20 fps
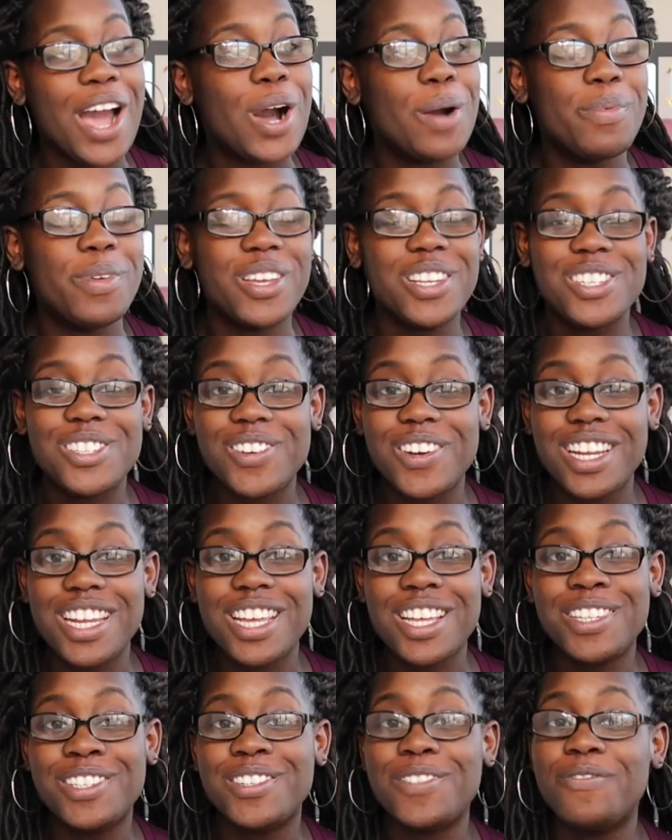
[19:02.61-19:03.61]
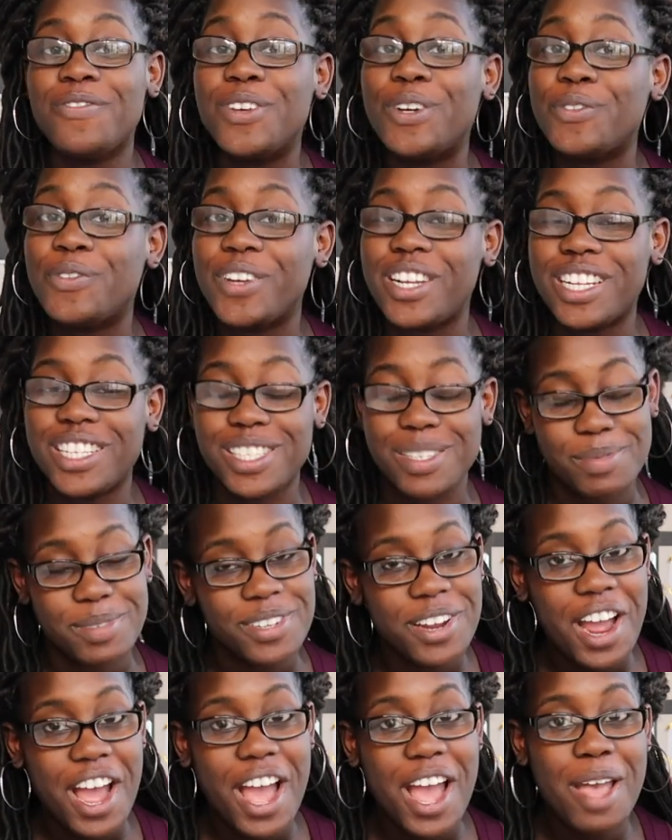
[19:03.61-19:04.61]
Hope you enjoyed it. Feel free to
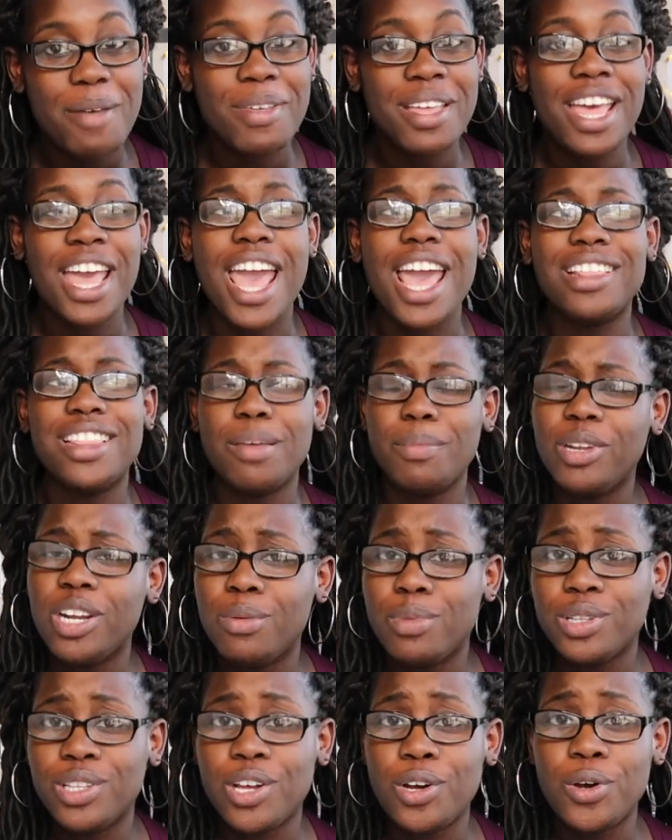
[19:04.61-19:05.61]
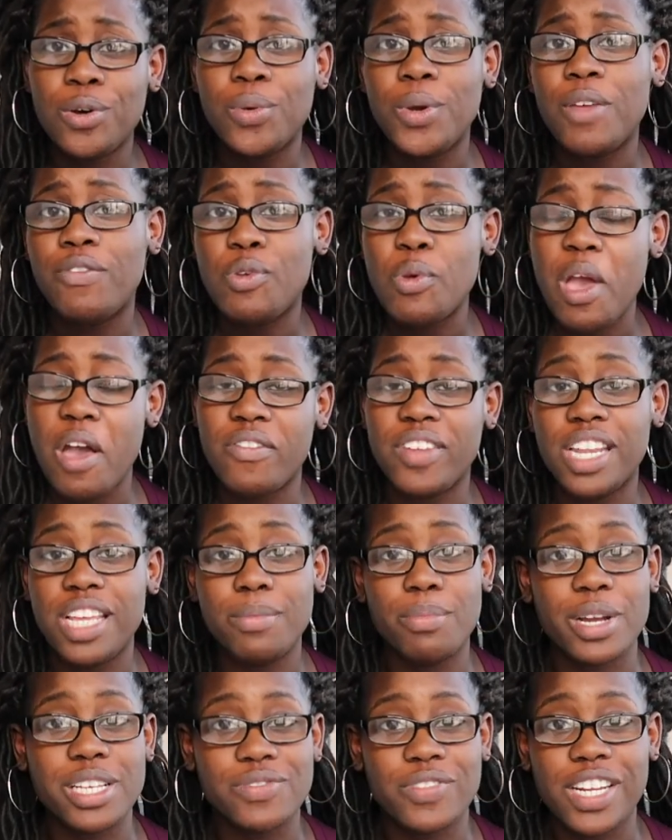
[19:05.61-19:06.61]
subscribe and let me know below if you have any
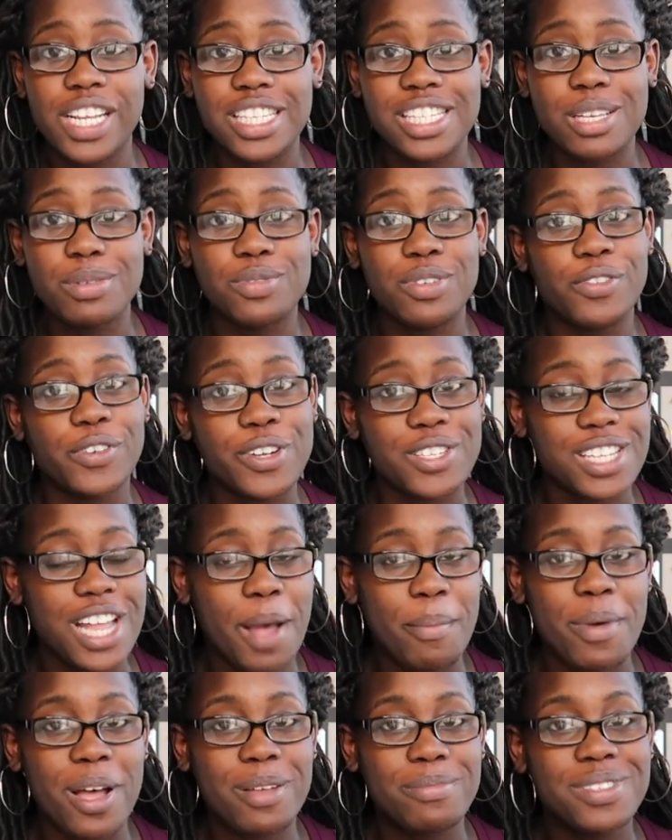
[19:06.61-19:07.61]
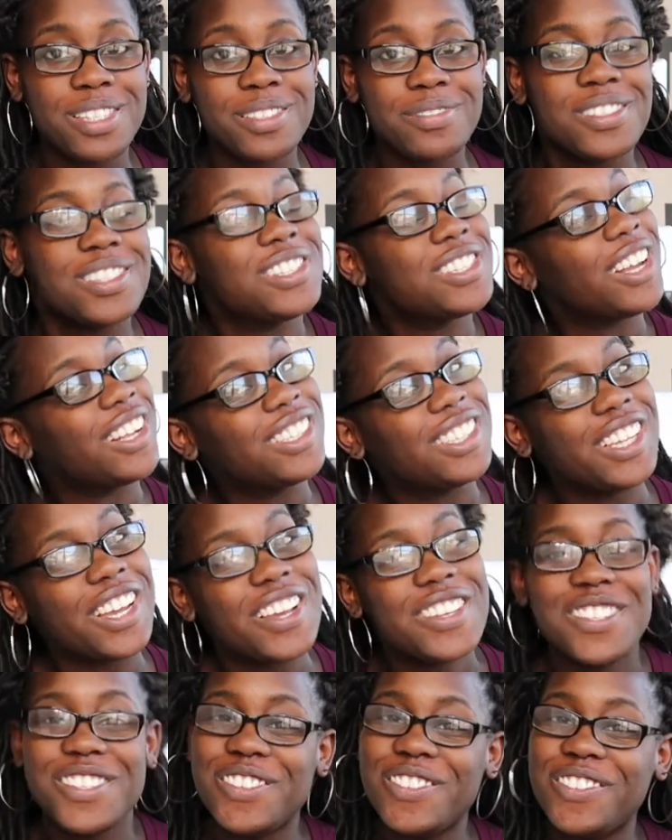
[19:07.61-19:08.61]
breastfeeding tips for first time moms. Talk to
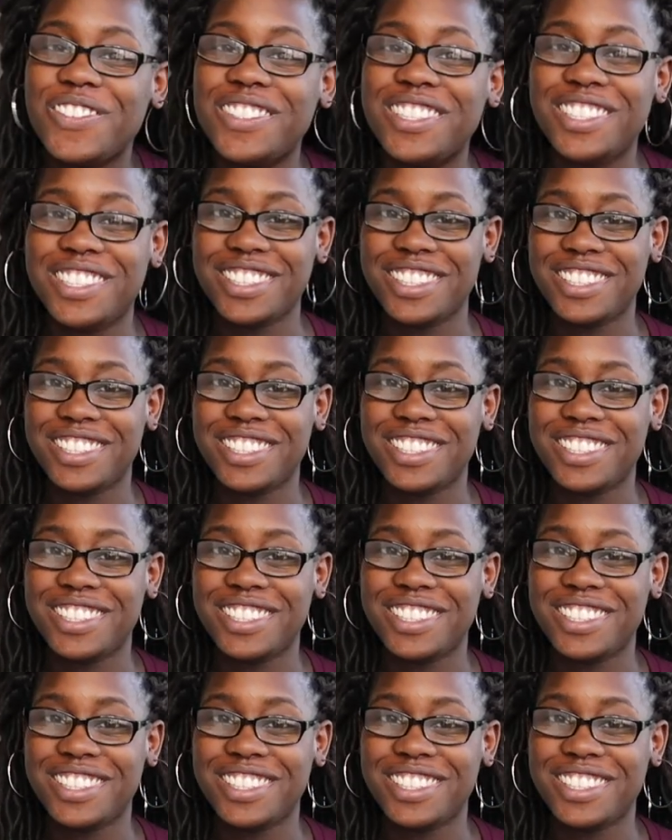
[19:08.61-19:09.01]
y'all soon.